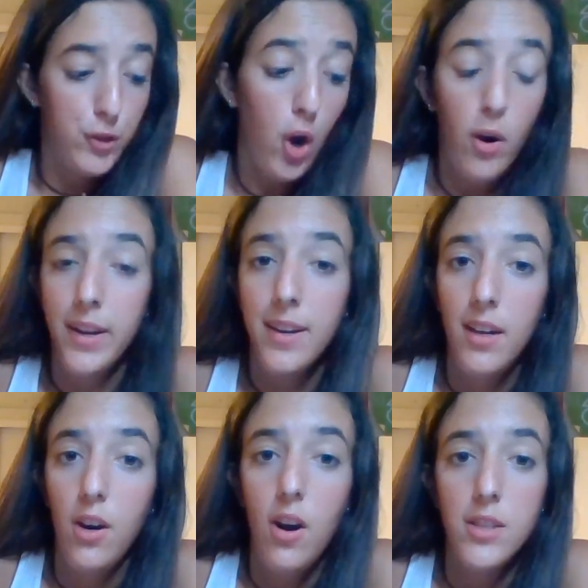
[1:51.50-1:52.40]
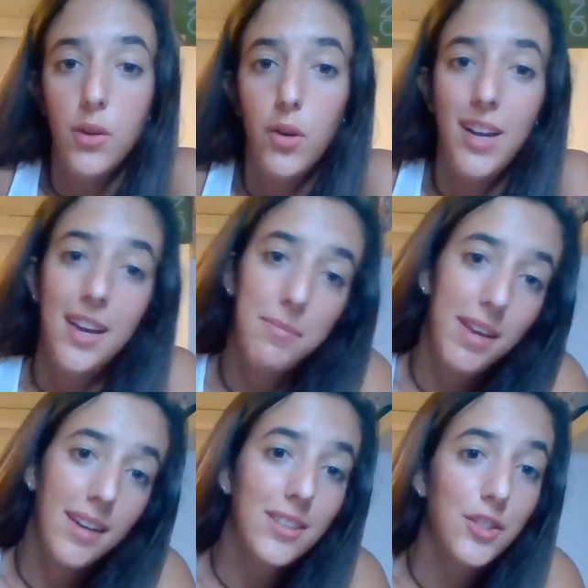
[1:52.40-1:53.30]
talking a lot or like
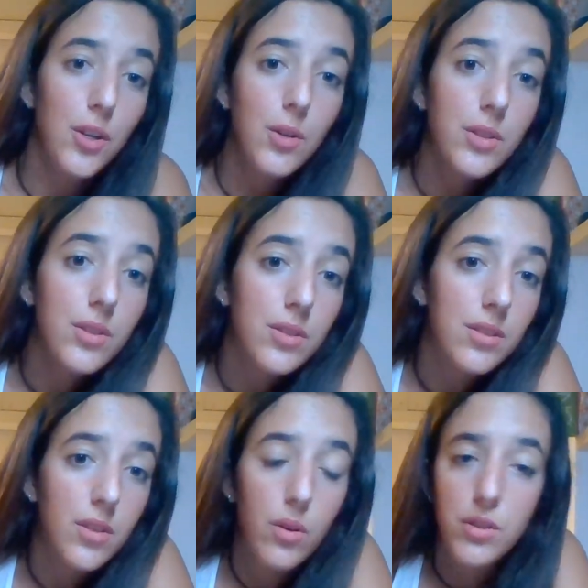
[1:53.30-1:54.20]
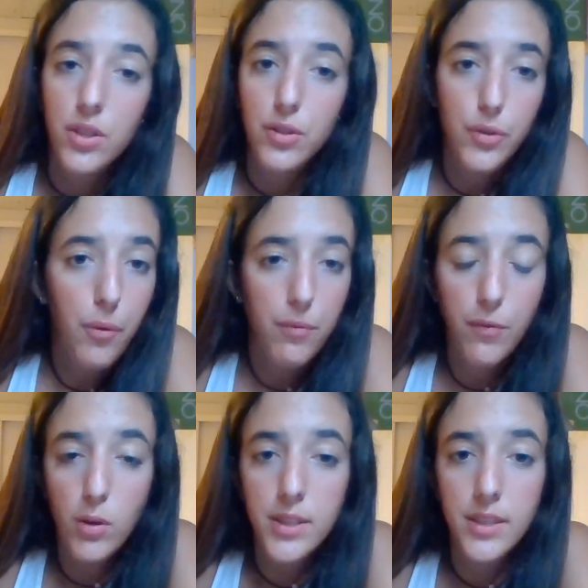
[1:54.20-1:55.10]
making jokes. So just don't
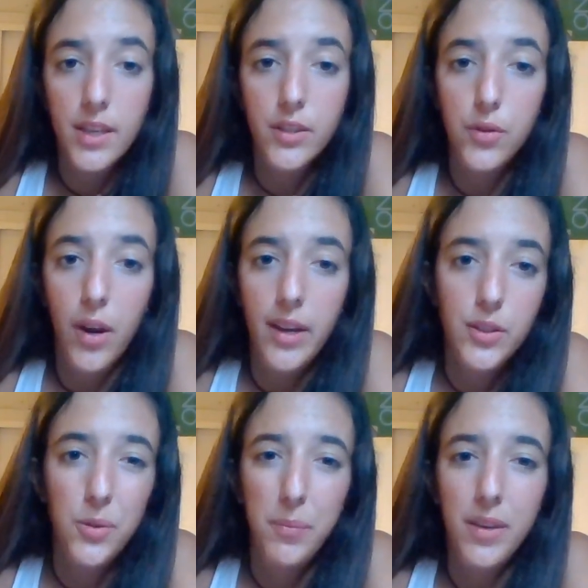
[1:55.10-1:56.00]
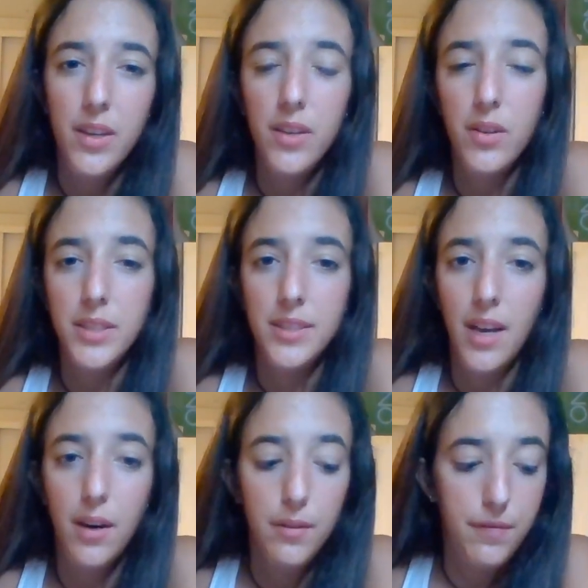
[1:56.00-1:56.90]
force it. Try to be
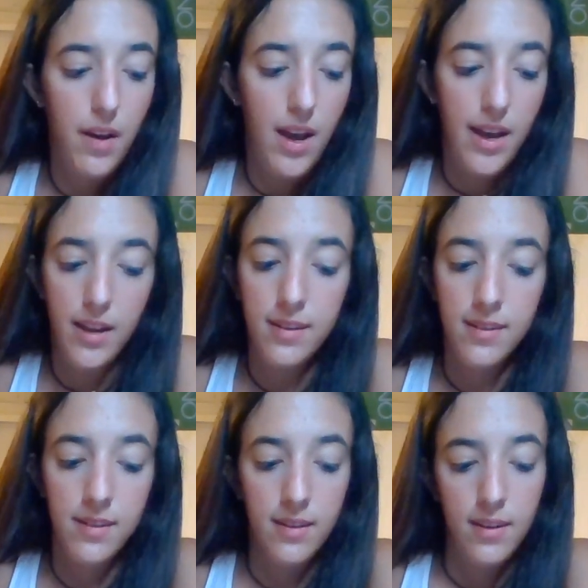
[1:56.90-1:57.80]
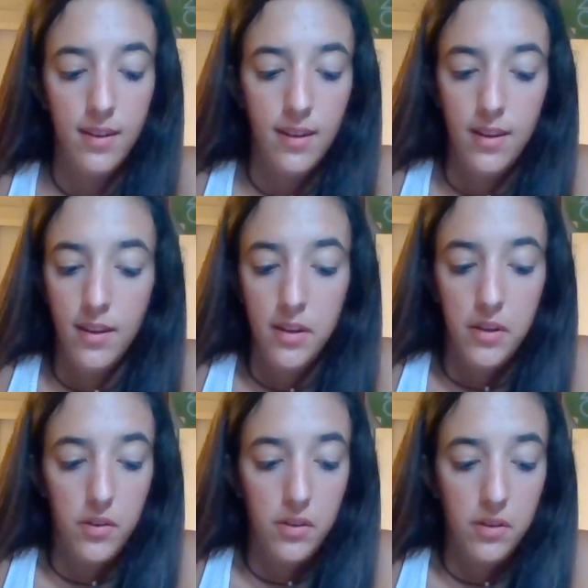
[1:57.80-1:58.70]
yourself, and
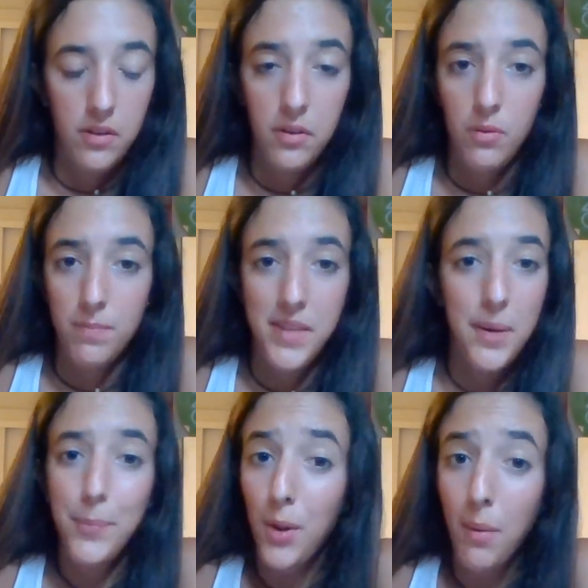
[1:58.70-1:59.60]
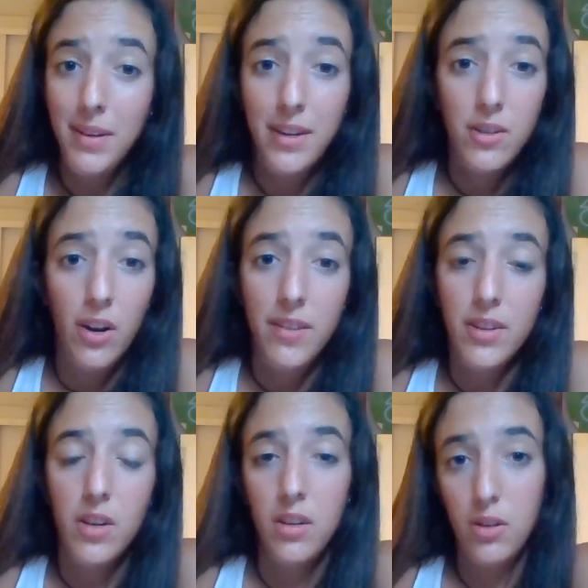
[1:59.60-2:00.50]
they probably are not
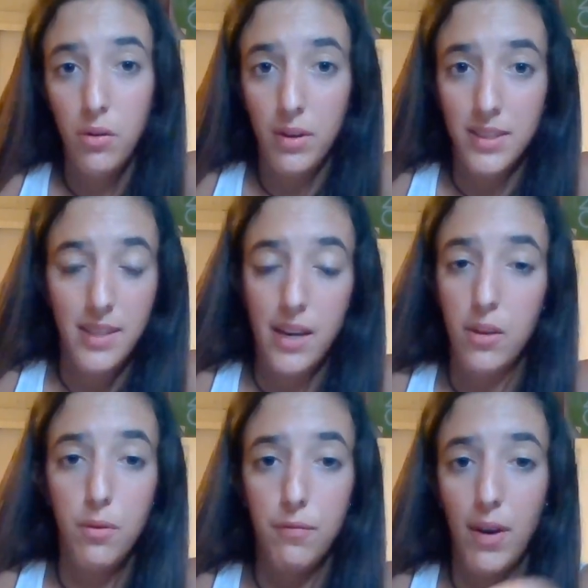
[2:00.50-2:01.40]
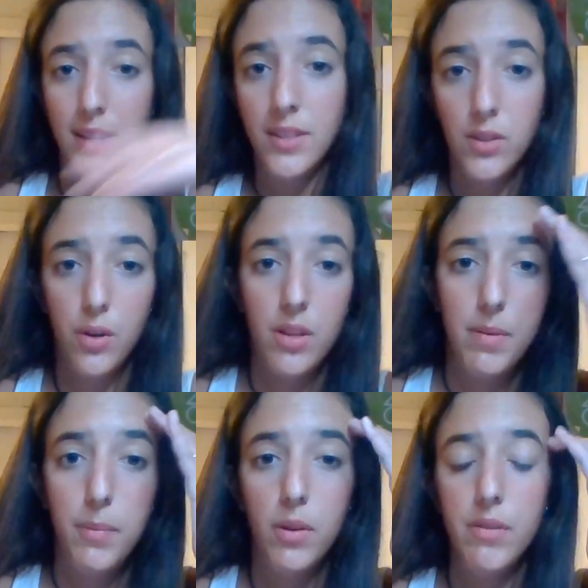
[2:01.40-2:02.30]
even going to notice, like your friends or the
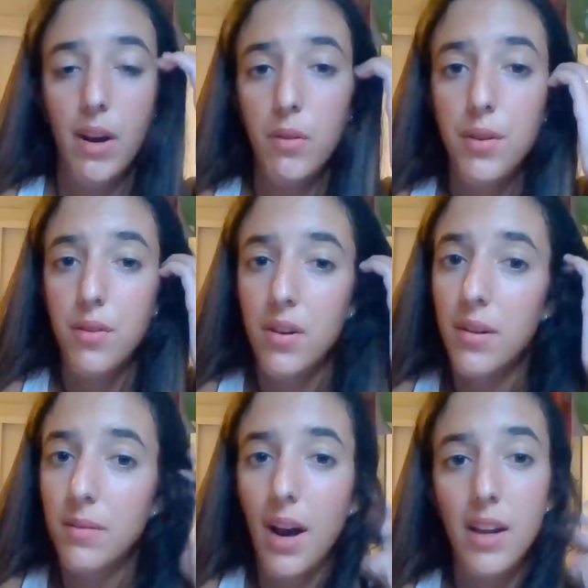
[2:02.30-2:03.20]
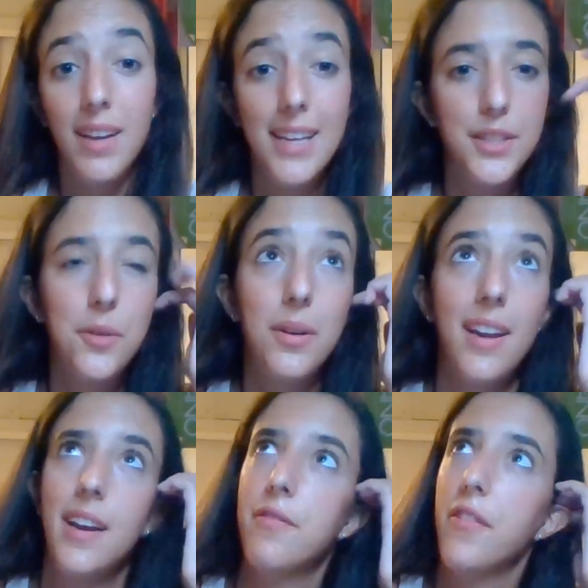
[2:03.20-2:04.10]
people around They're, unless you were
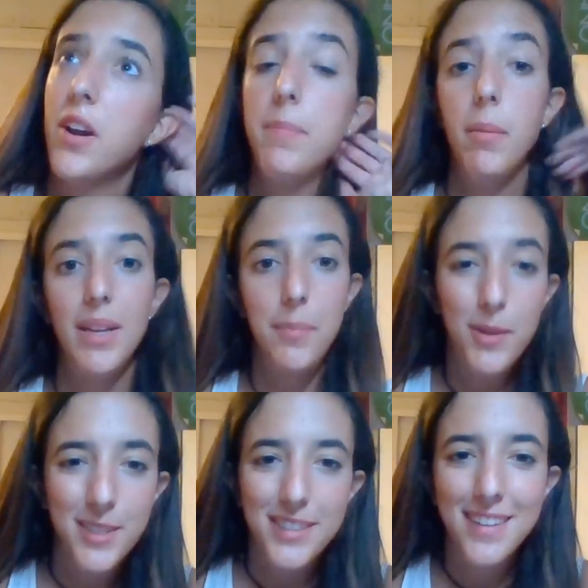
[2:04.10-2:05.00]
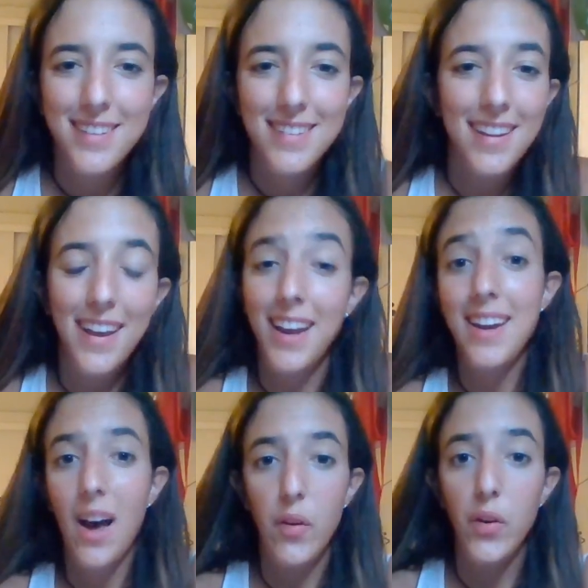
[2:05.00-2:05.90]
like a very bubbly person, like, and
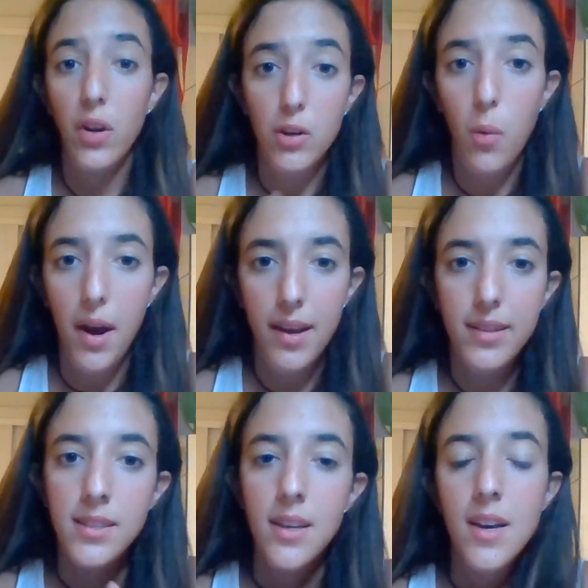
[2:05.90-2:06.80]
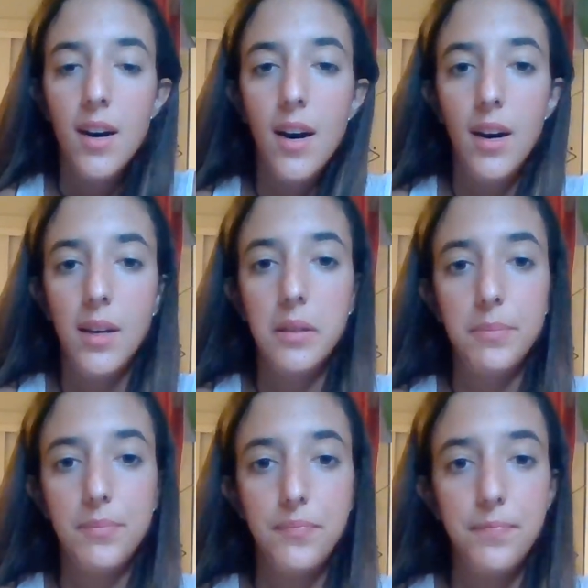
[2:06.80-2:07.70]
now you're all quiet,
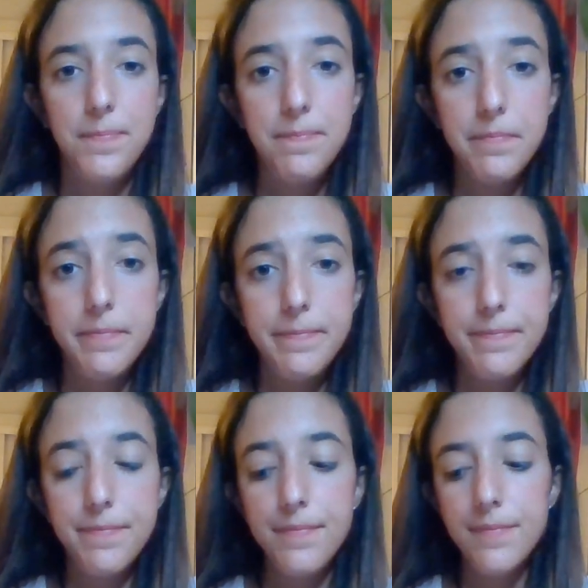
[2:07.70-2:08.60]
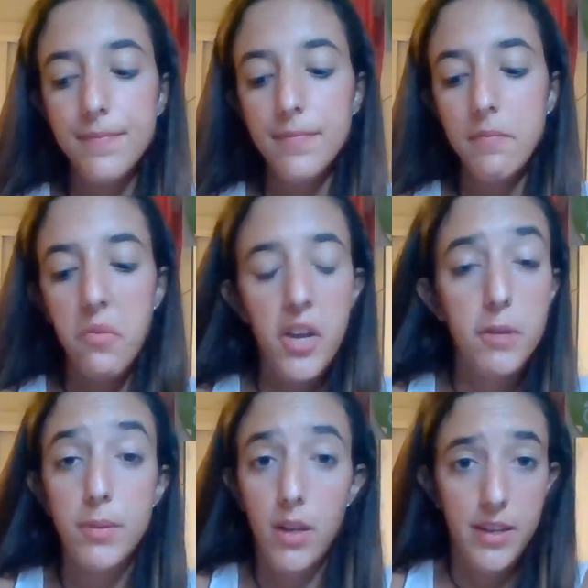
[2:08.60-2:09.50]
um,
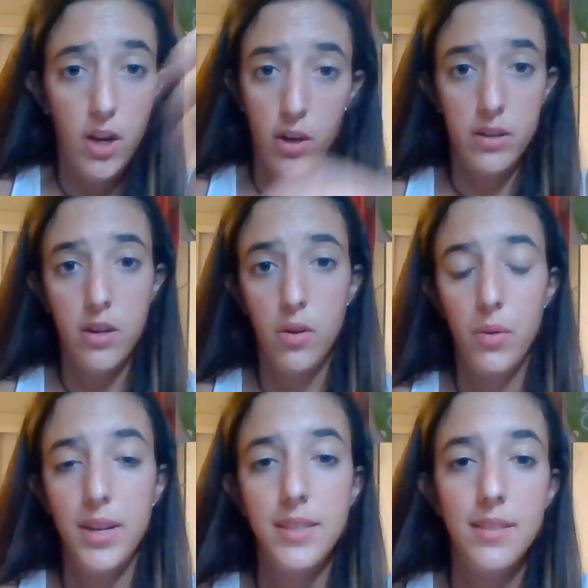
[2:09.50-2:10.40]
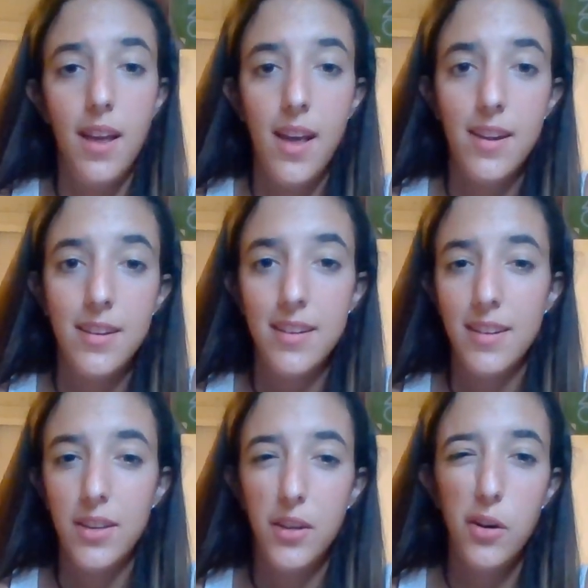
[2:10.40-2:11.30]
they're probably not going to notice. And
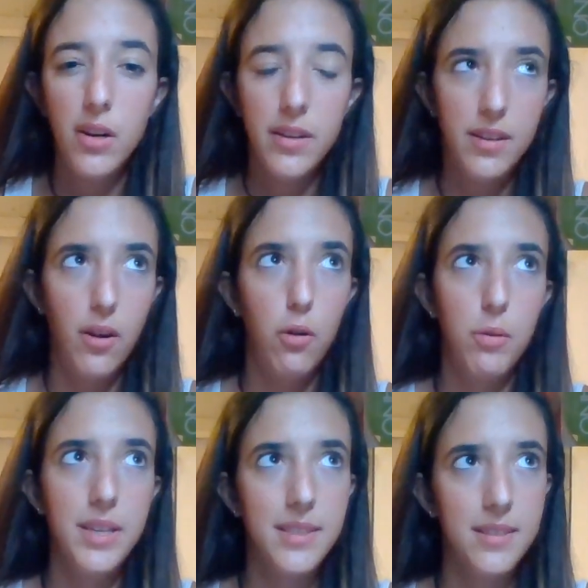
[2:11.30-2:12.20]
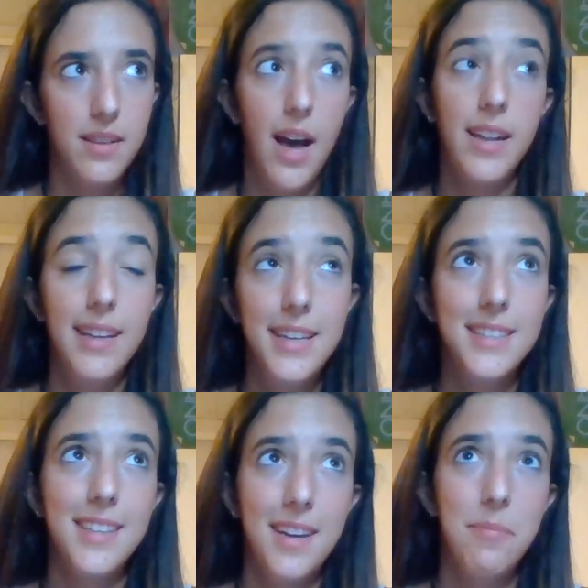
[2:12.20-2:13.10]
you're always, at
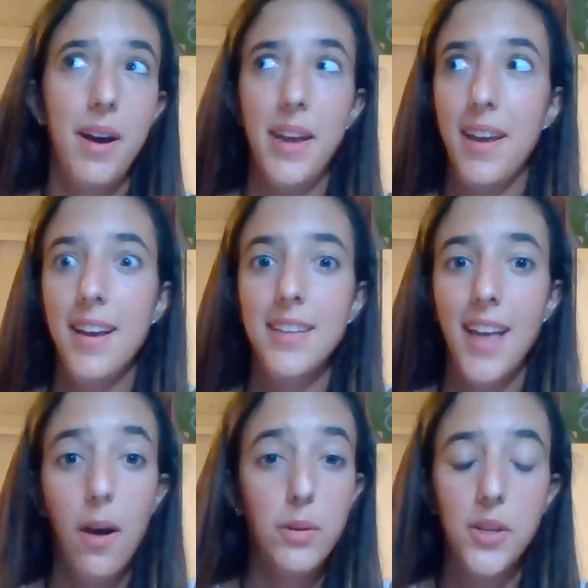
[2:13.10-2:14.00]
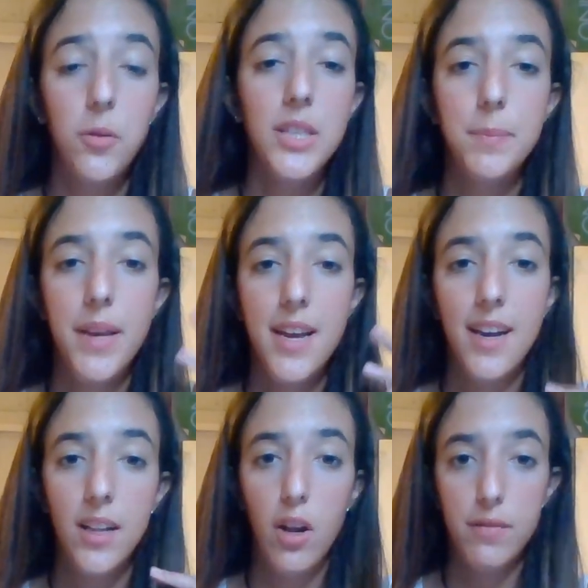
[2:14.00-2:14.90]
least in my case, I was always
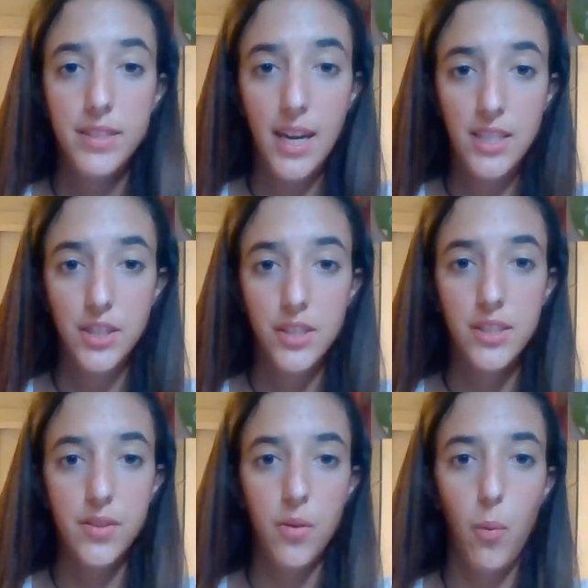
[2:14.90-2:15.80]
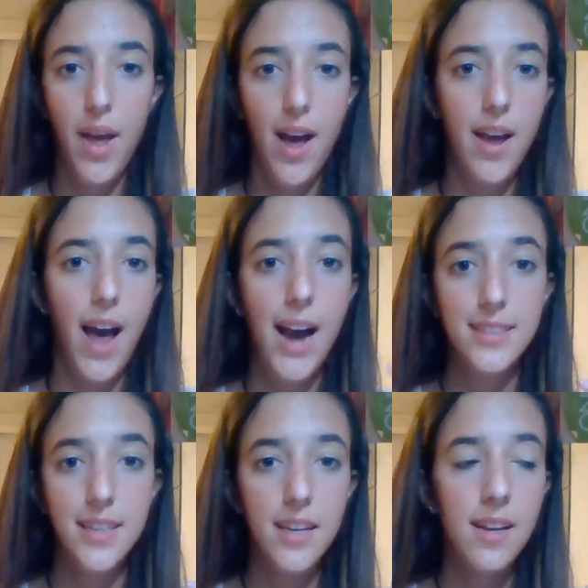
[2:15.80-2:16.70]
paying a lot of attention to the way I
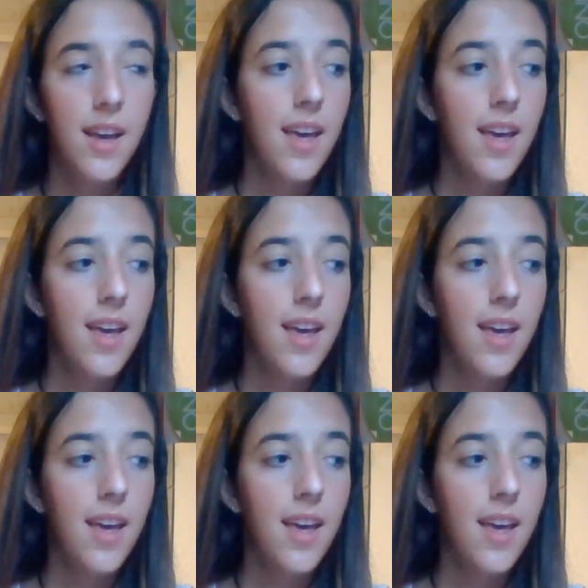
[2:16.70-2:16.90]
acted